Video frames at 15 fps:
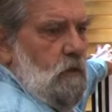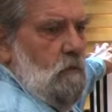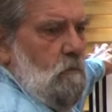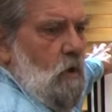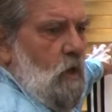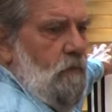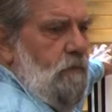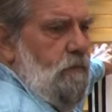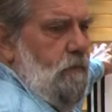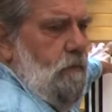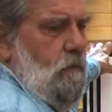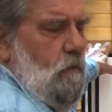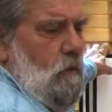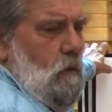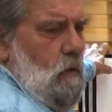of the month
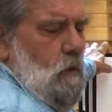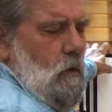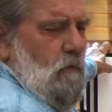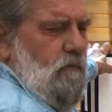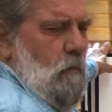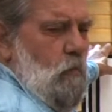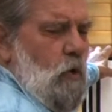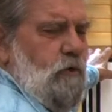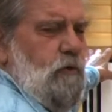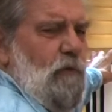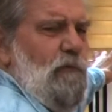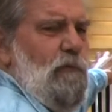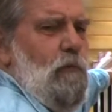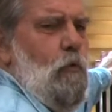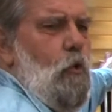from 1 to
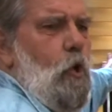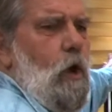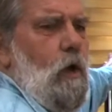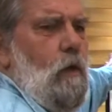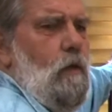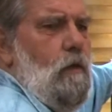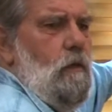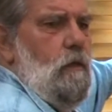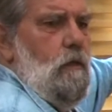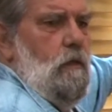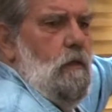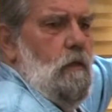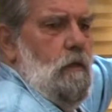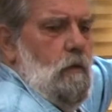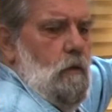4.
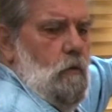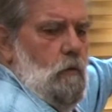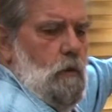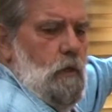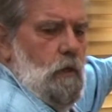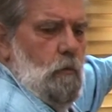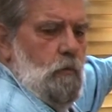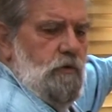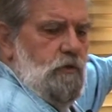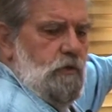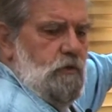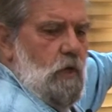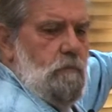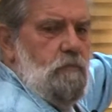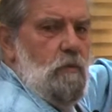And we
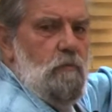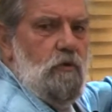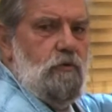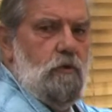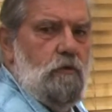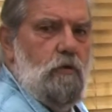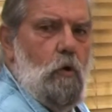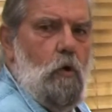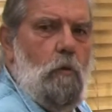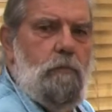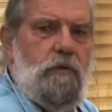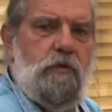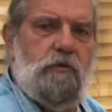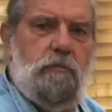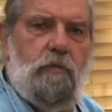just got permission to
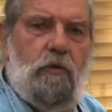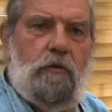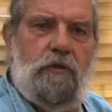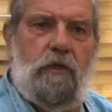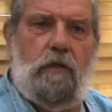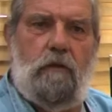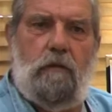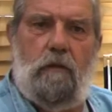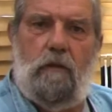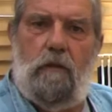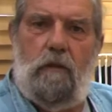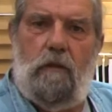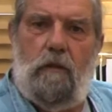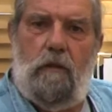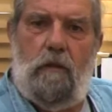open this building
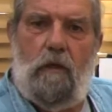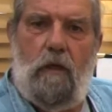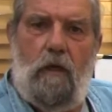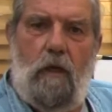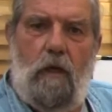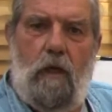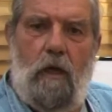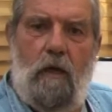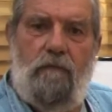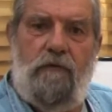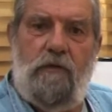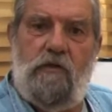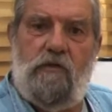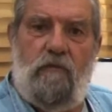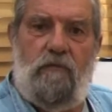for
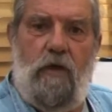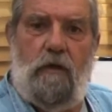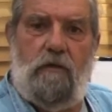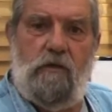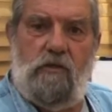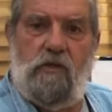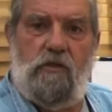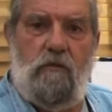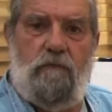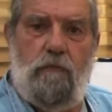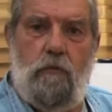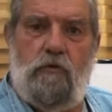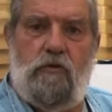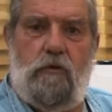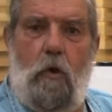this event. This is the
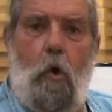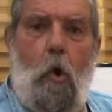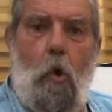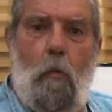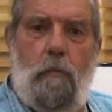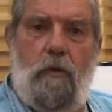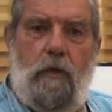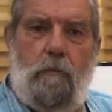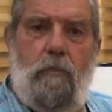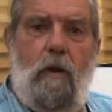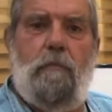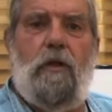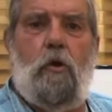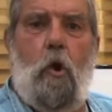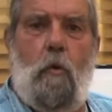first
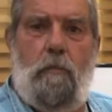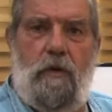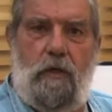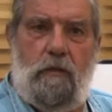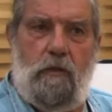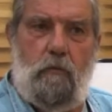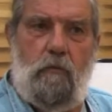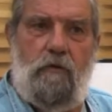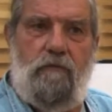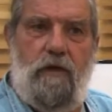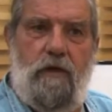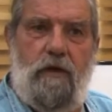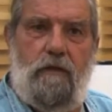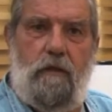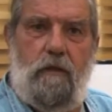public opening that we've
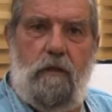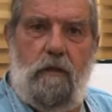had